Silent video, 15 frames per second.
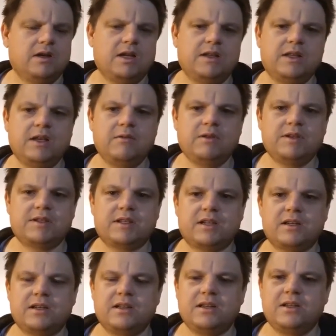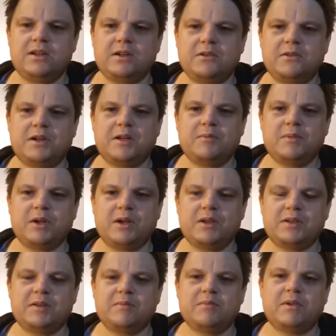and they were suddenly,
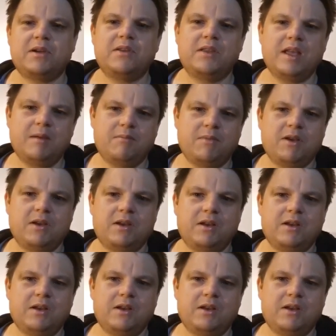unpersoned by them,